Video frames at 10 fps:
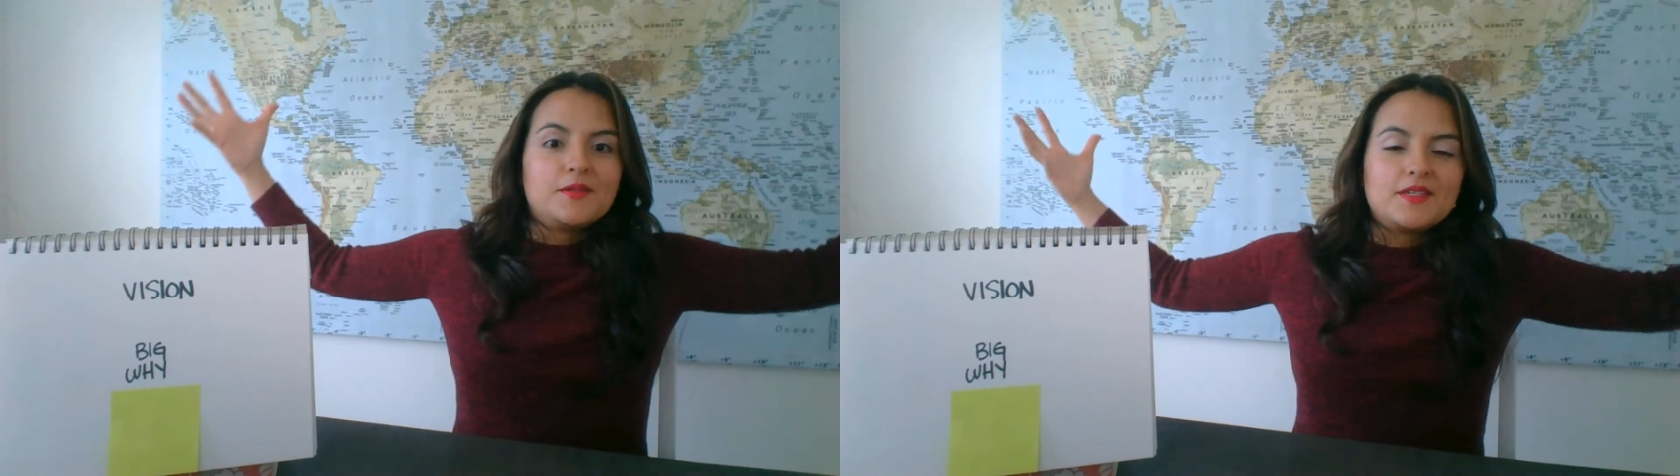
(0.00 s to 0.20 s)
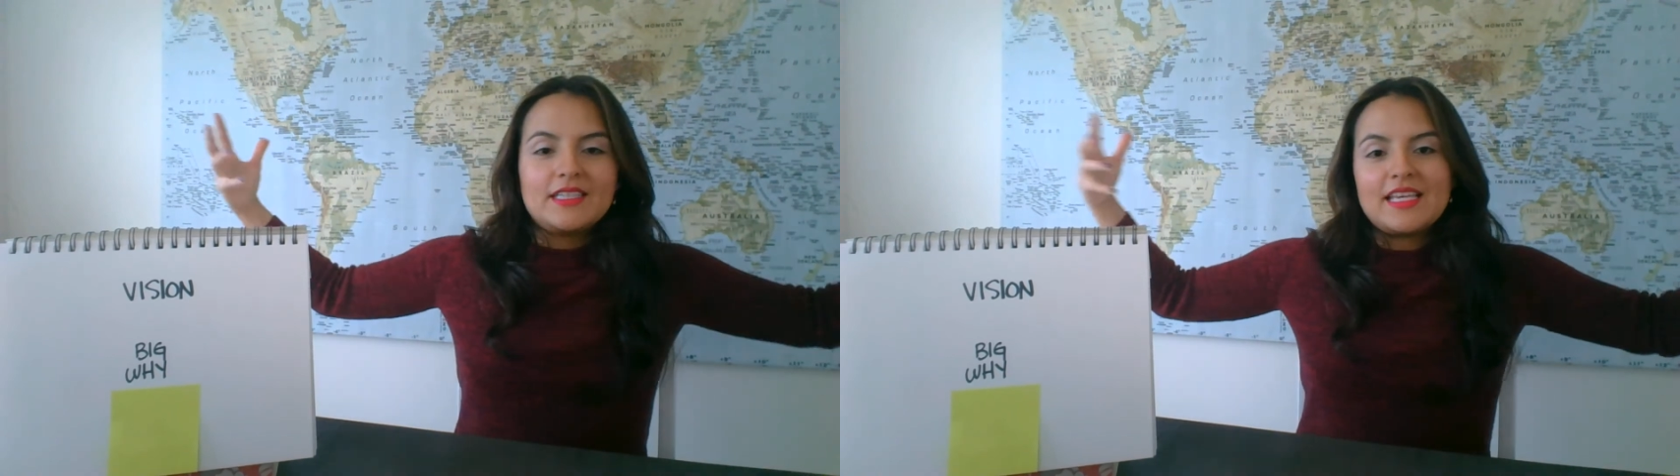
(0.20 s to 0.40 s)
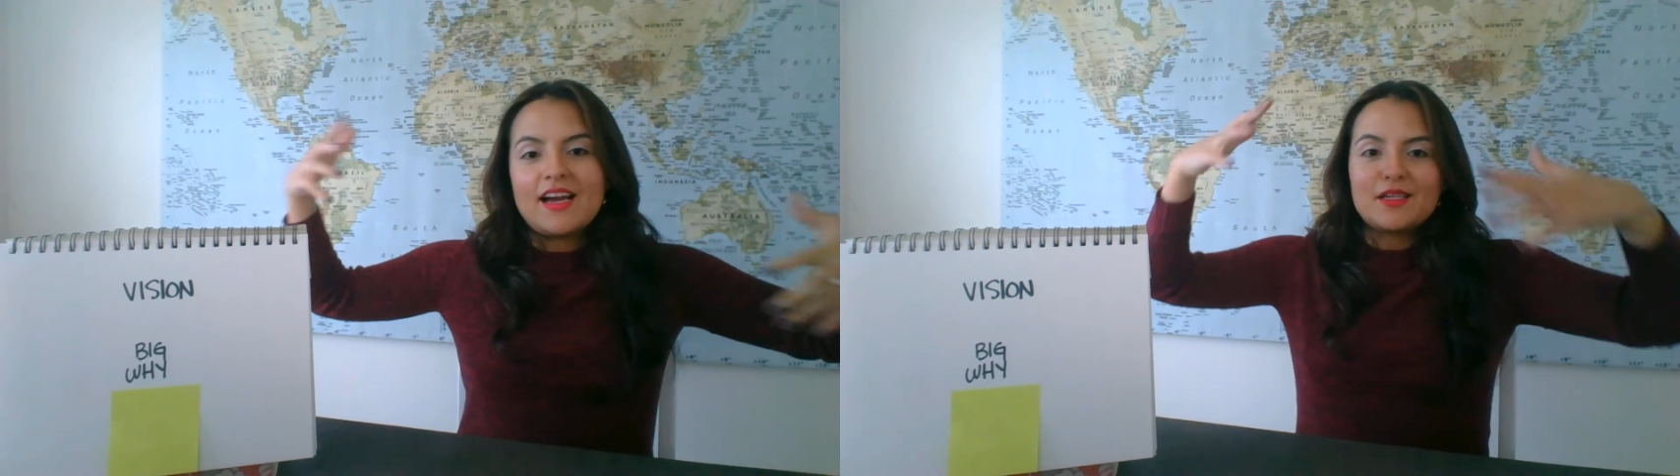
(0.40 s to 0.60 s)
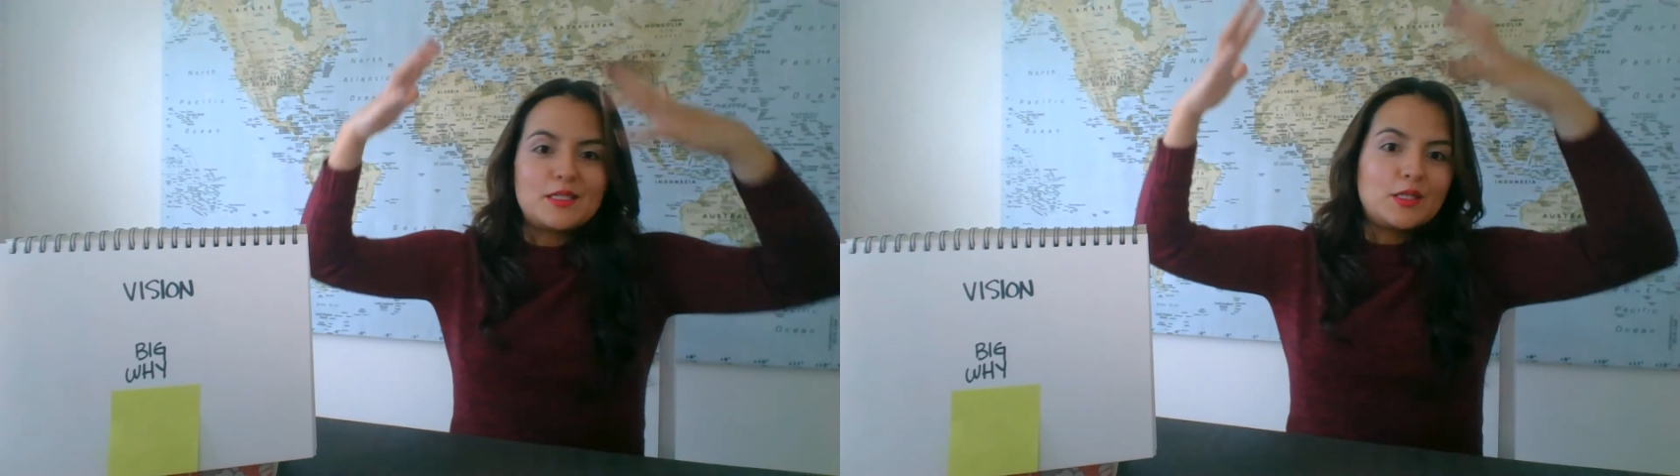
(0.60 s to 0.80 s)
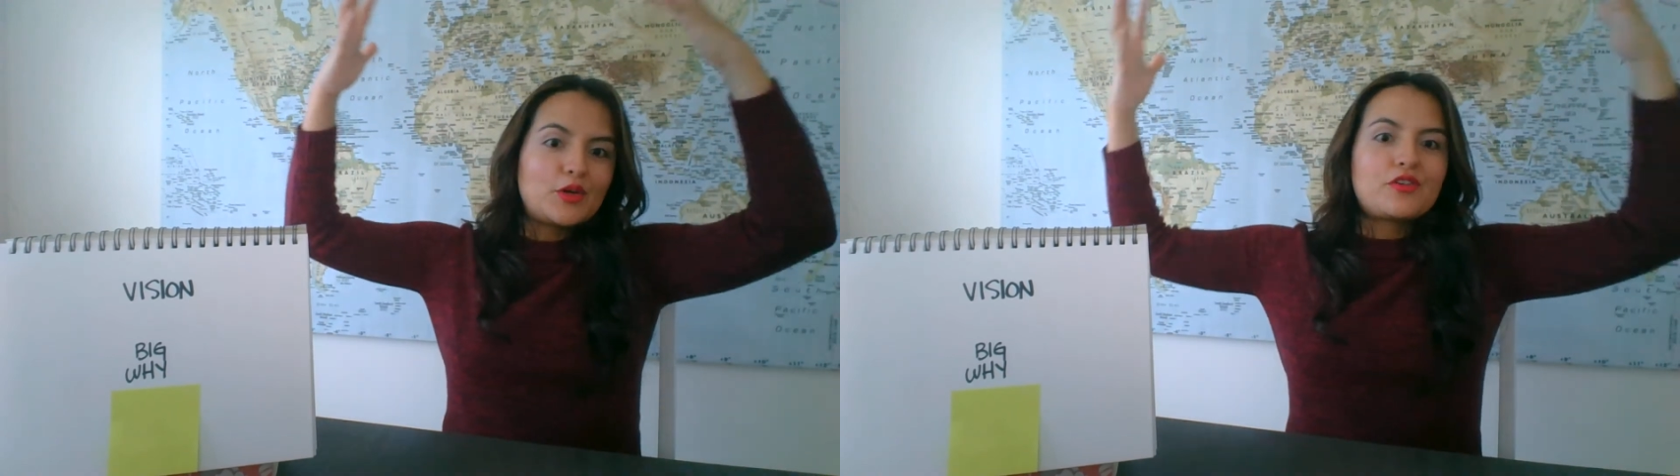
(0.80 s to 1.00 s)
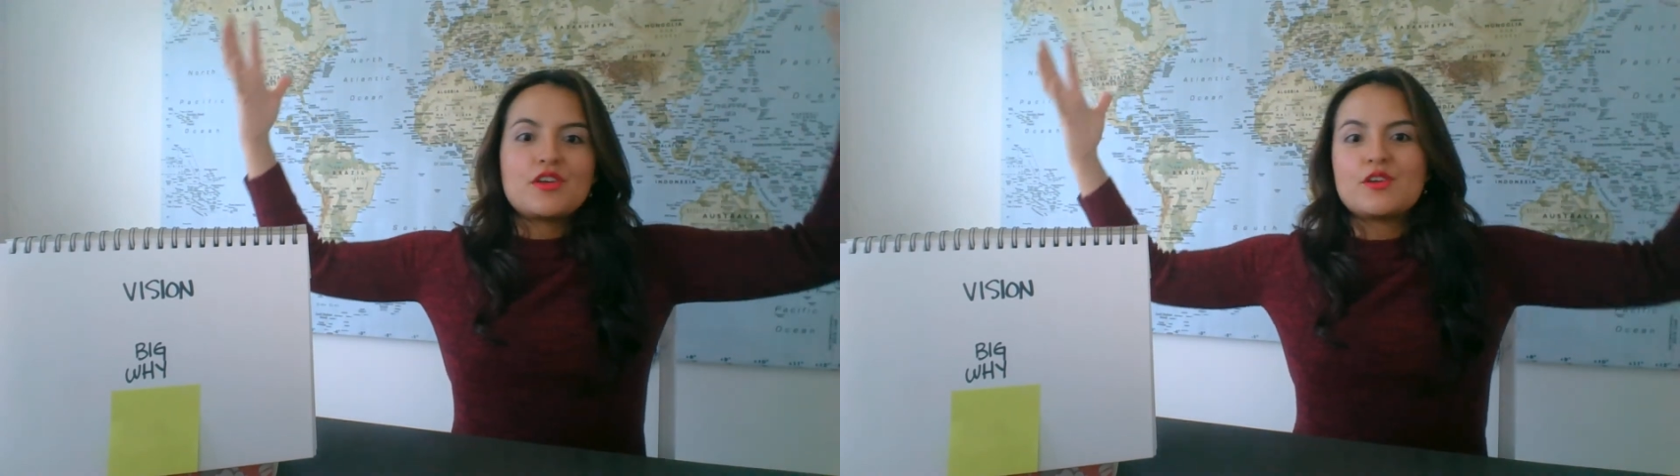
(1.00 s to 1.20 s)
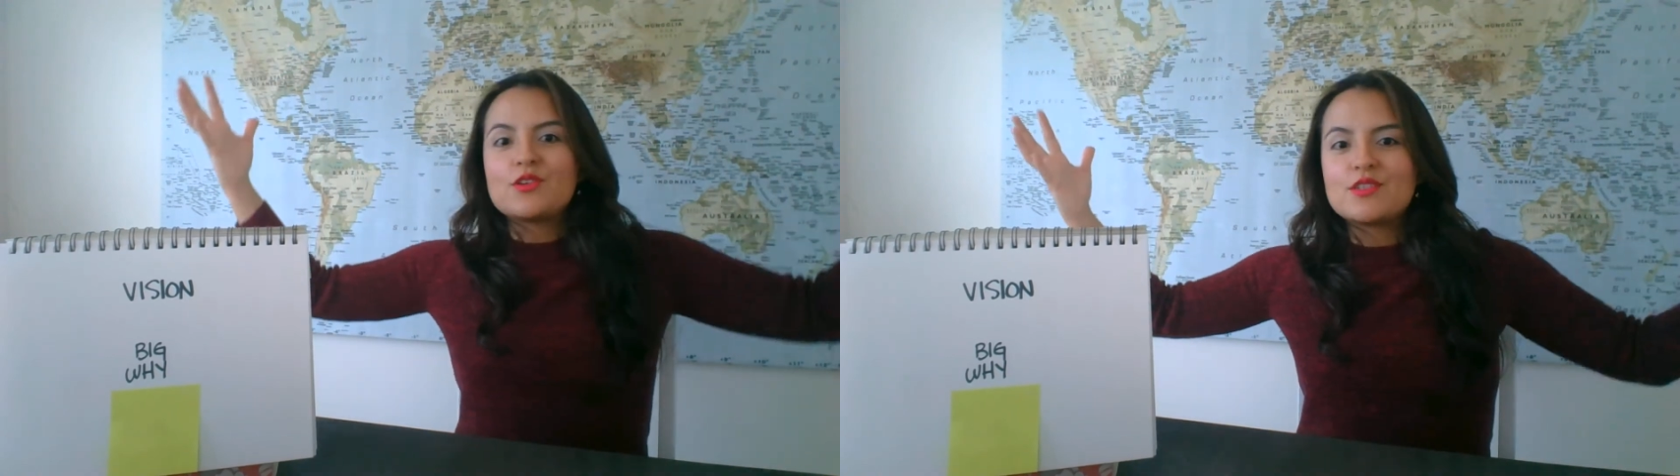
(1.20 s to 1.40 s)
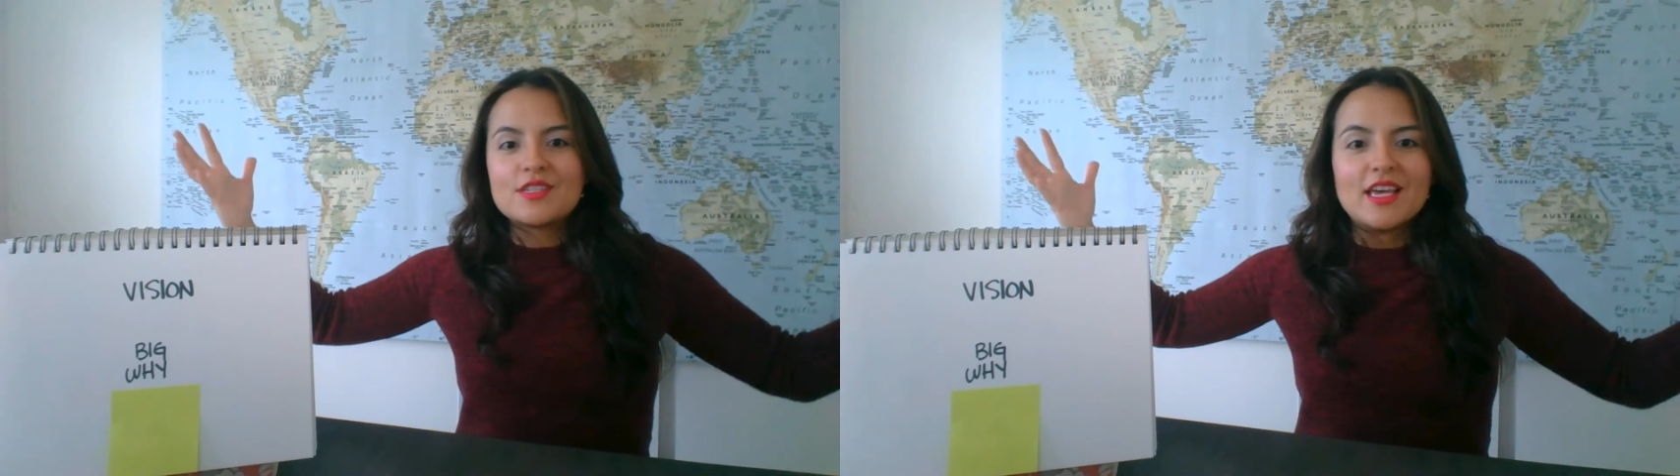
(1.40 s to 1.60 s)
yeah,
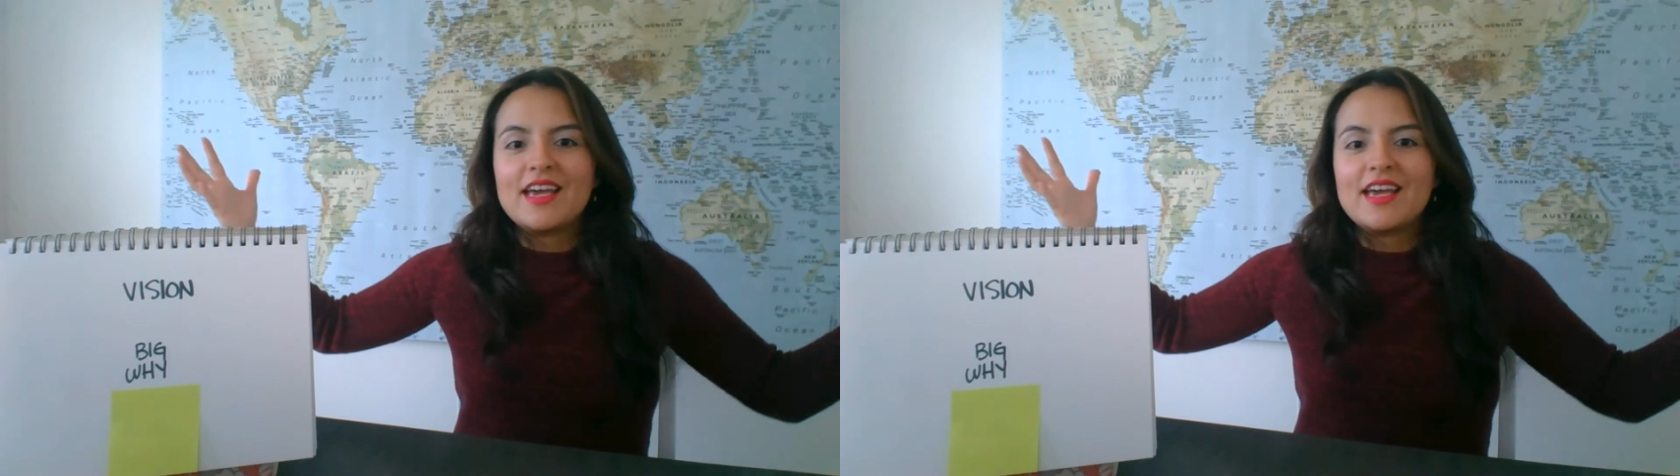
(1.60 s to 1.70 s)
glorious